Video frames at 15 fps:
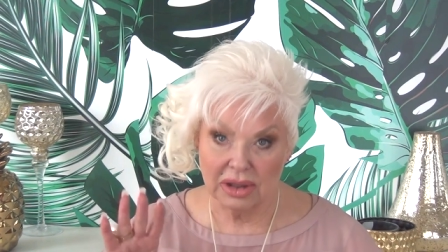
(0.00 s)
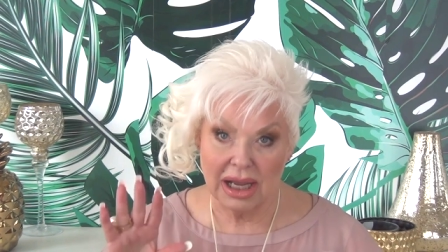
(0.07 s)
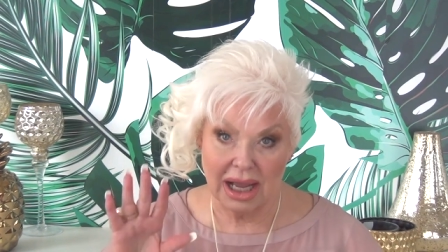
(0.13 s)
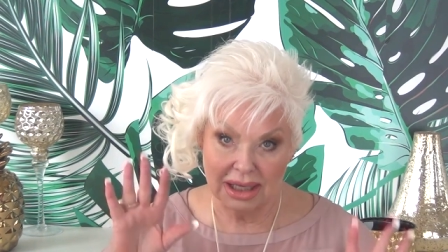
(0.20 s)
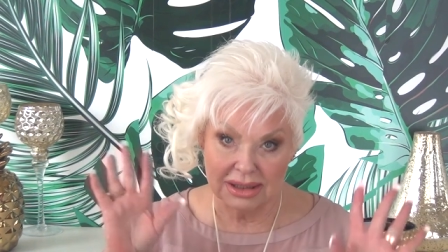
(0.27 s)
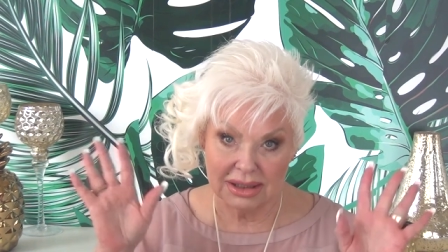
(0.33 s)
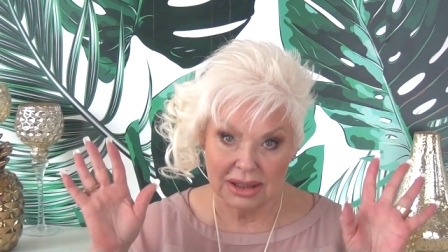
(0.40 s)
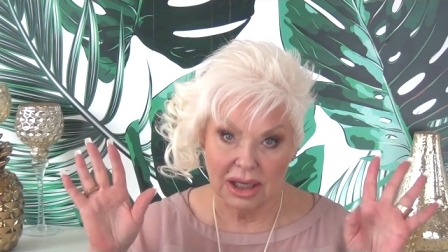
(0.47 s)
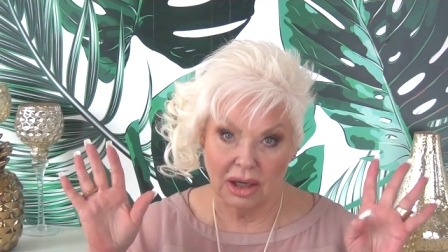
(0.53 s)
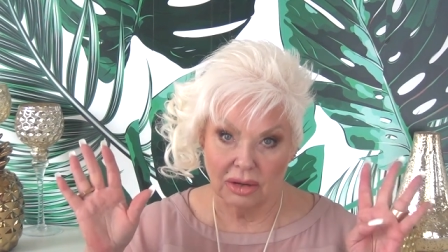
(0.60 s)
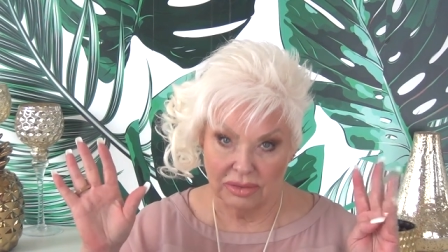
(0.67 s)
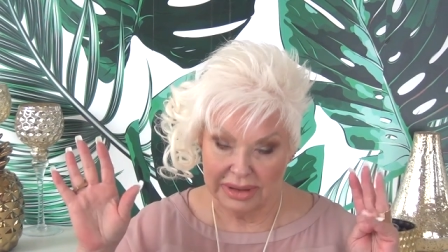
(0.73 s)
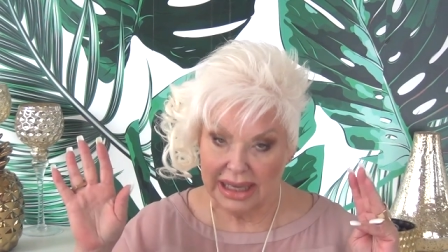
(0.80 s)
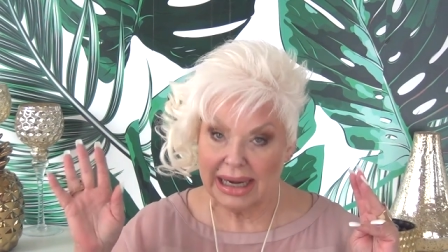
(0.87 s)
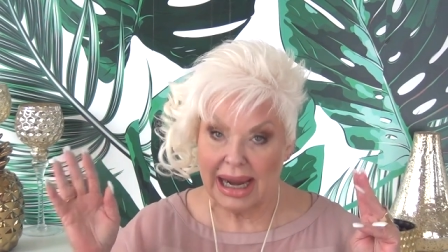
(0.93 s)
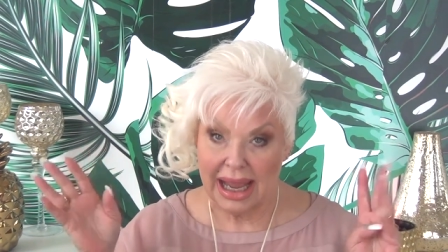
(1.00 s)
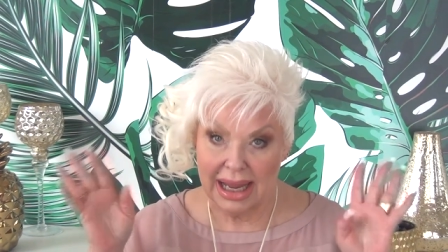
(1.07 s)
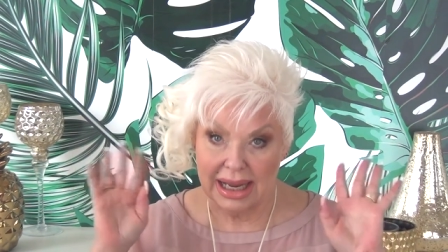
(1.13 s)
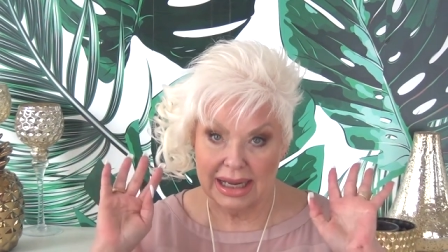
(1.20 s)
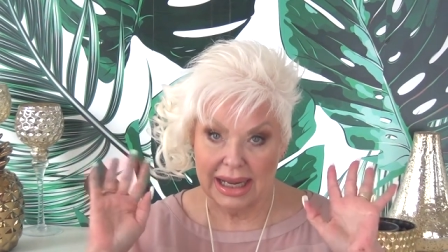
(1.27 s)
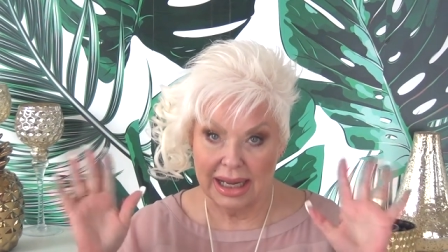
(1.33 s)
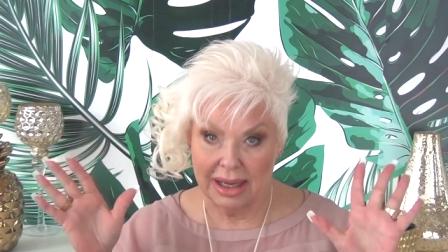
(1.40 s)
you guys know that
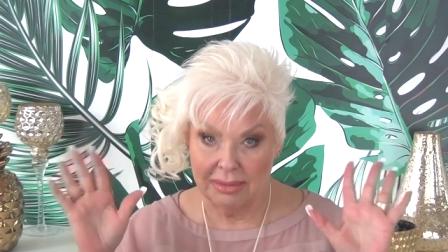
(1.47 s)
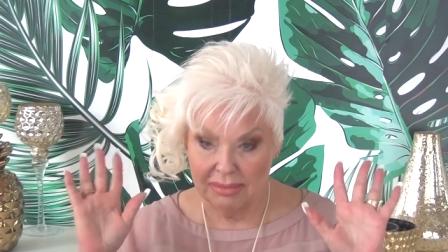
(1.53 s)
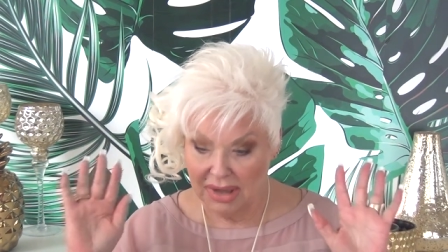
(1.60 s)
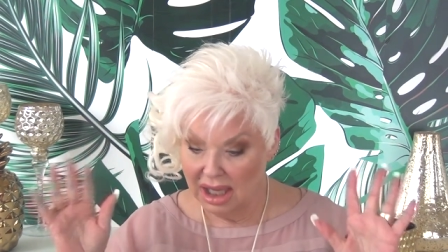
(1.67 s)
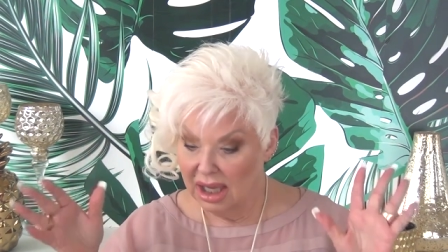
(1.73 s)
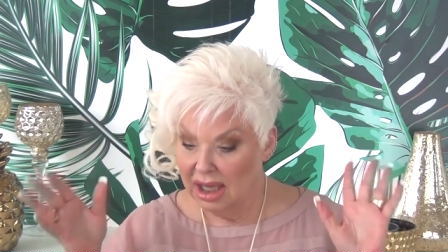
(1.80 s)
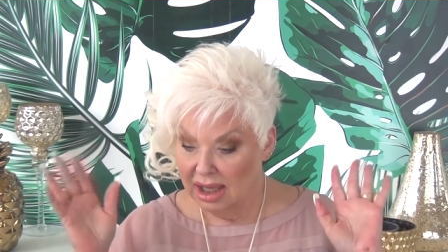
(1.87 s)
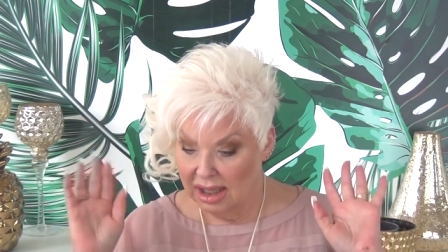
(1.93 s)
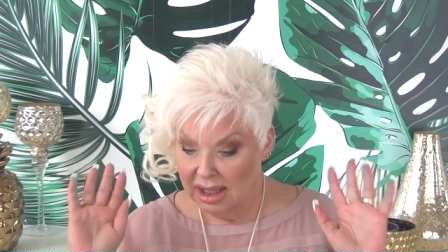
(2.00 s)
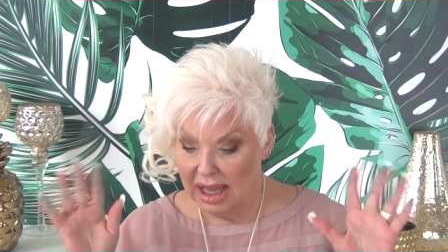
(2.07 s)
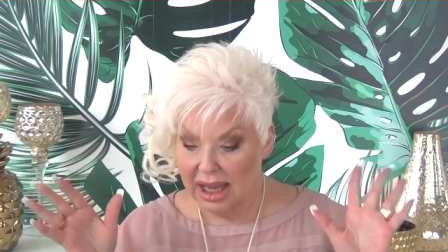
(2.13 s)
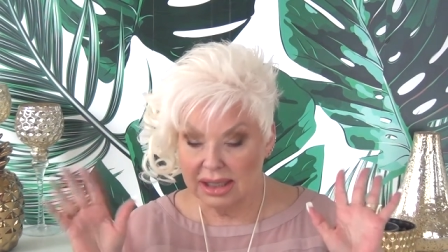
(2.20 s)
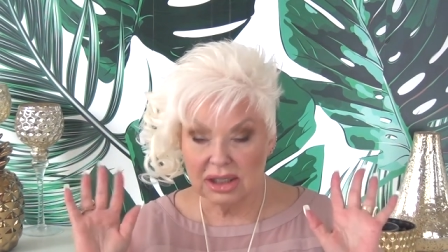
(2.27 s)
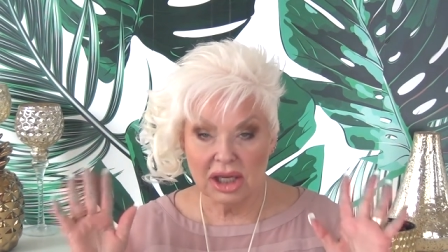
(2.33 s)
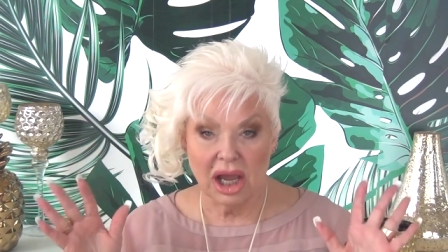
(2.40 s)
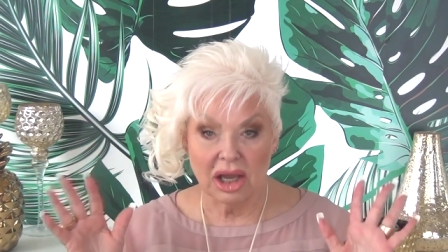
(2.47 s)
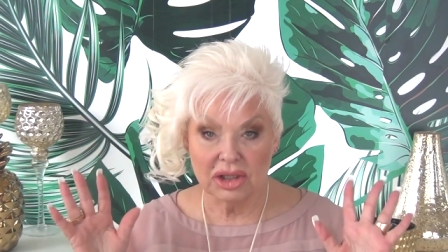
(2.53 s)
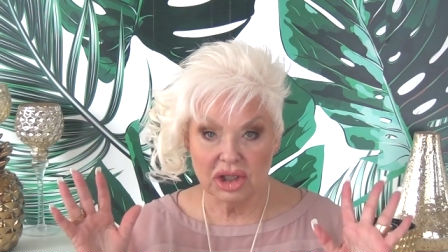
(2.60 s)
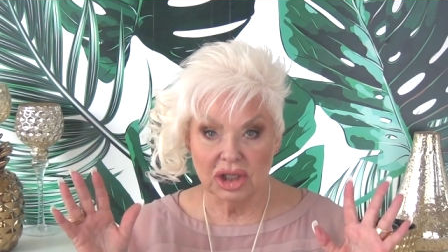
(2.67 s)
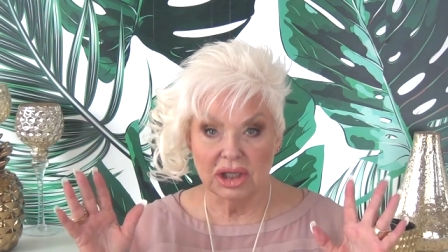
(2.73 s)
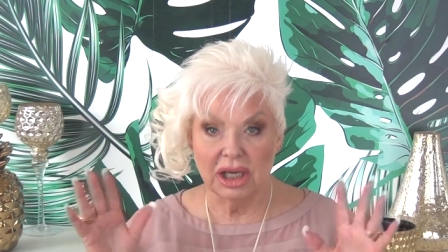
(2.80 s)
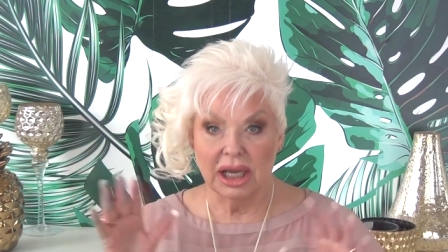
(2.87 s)
I am a
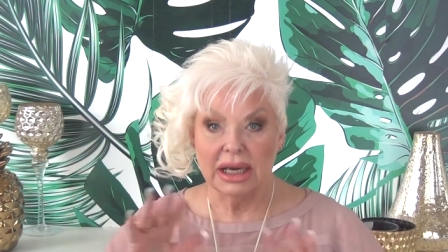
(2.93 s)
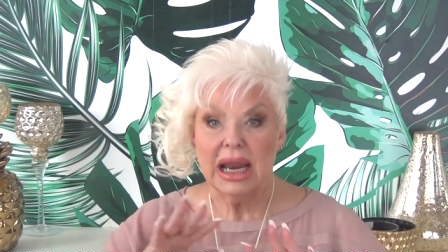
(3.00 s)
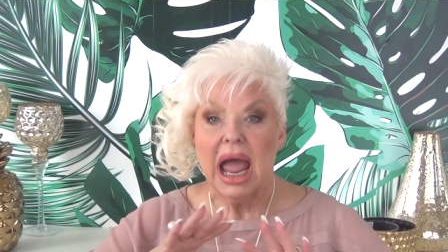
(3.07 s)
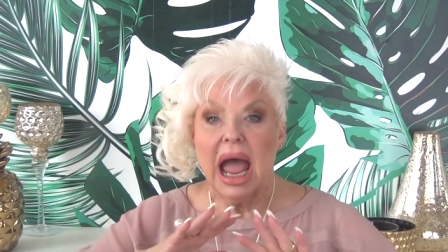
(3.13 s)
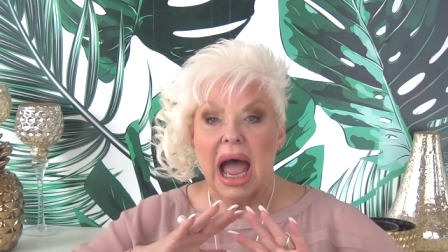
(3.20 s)
Tatcha nut.